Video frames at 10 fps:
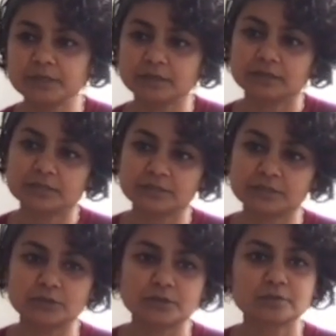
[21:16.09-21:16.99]
and this is
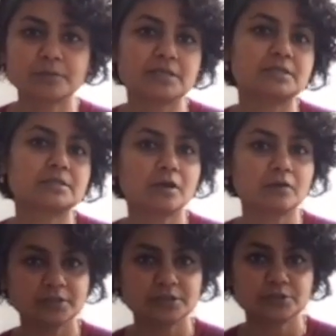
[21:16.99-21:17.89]
also basis
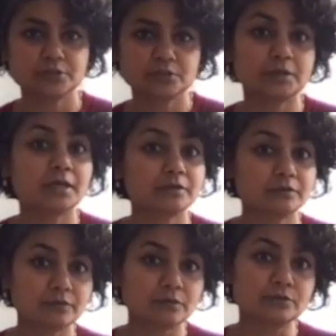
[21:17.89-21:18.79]
conversations with other
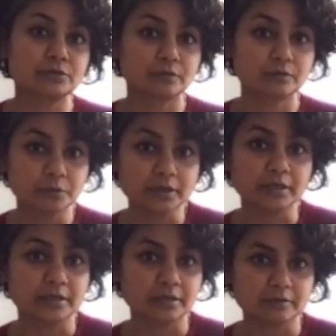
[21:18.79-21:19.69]
folks who are working
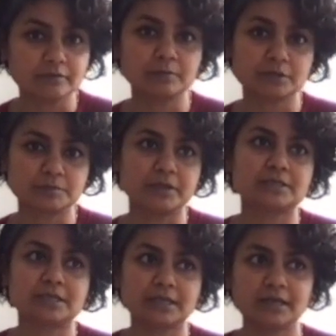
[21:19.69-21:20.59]
in the pharma
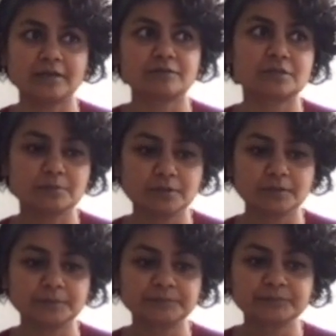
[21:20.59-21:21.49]
space and have a
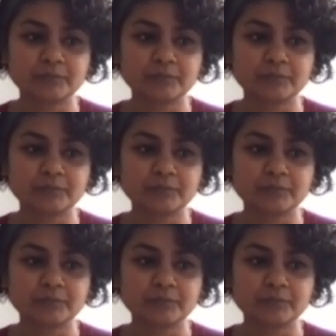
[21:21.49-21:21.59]
similar